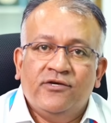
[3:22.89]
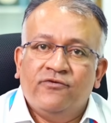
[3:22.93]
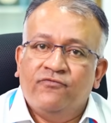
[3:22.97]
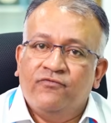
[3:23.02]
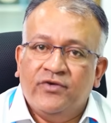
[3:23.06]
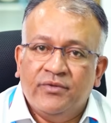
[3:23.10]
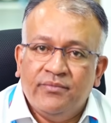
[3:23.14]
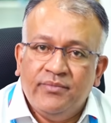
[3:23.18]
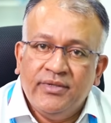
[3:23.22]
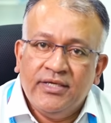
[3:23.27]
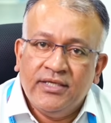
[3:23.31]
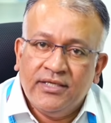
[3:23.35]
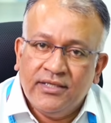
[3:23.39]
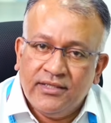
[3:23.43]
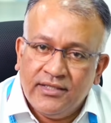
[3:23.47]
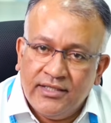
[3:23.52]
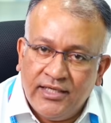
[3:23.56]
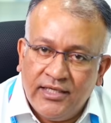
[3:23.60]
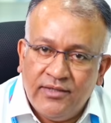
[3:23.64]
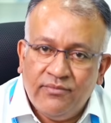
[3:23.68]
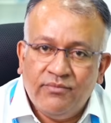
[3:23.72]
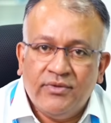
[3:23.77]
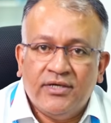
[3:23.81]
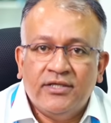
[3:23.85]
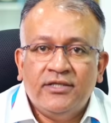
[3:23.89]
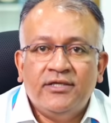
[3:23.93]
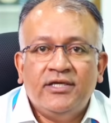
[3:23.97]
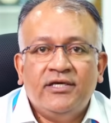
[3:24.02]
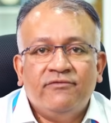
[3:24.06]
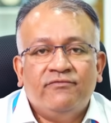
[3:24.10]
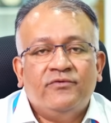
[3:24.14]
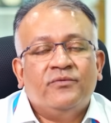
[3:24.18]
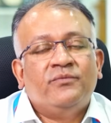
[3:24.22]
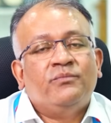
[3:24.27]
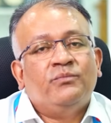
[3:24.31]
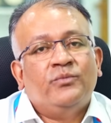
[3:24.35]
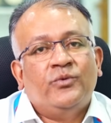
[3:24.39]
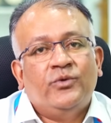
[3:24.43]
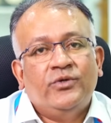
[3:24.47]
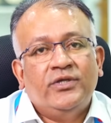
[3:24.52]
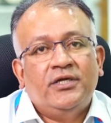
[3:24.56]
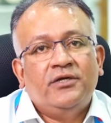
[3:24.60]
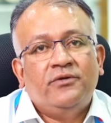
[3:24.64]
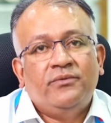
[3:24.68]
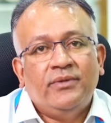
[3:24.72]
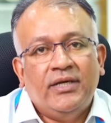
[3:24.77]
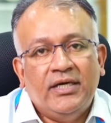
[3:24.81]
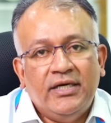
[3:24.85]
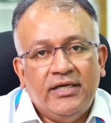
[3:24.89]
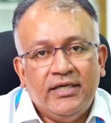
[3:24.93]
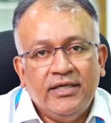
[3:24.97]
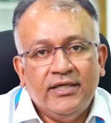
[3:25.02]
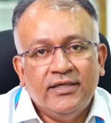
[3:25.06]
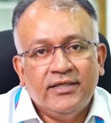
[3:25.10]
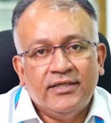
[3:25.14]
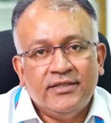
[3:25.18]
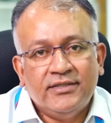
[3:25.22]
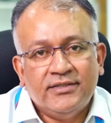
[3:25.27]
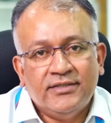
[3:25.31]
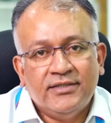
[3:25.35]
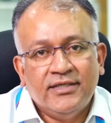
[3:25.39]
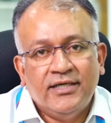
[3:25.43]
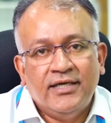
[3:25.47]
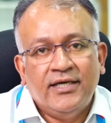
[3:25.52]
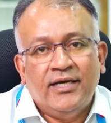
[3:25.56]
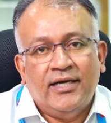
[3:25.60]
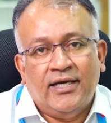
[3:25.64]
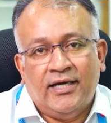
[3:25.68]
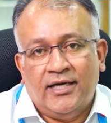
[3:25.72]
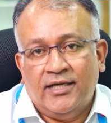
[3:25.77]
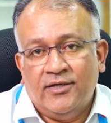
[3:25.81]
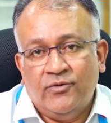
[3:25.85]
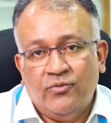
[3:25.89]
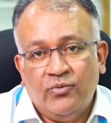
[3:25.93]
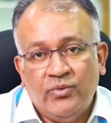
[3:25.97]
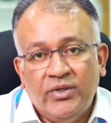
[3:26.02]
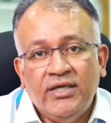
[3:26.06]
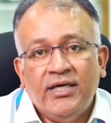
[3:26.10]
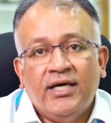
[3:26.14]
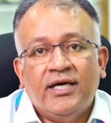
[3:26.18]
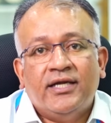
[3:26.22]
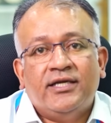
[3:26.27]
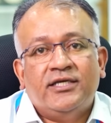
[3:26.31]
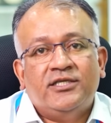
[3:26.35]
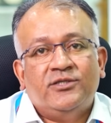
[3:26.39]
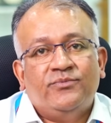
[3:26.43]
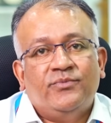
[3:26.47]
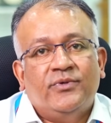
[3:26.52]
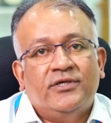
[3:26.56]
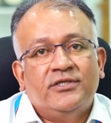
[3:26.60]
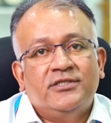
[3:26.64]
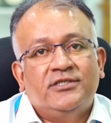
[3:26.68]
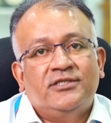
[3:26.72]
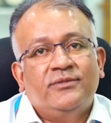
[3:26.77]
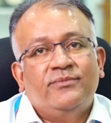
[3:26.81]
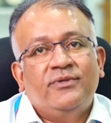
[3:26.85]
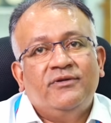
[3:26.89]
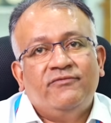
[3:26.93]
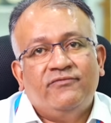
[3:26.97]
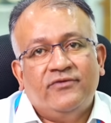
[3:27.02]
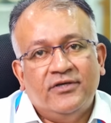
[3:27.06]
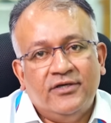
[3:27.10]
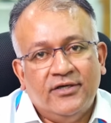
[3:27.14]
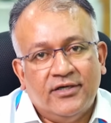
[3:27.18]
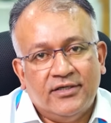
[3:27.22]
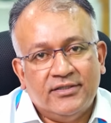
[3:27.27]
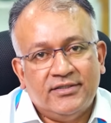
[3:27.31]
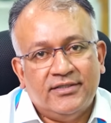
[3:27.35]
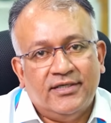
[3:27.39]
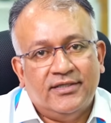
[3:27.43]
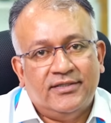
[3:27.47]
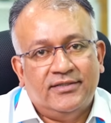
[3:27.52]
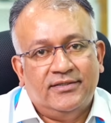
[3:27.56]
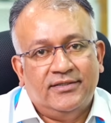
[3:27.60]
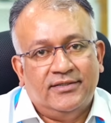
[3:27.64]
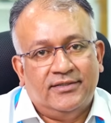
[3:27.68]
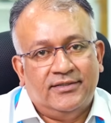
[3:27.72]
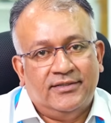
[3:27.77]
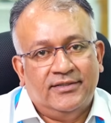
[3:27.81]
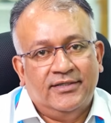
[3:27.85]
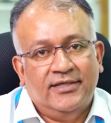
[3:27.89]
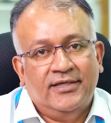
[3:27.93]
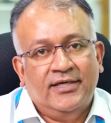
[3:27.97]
We've been in Madurai for more than 20 years and we are responsible for your success.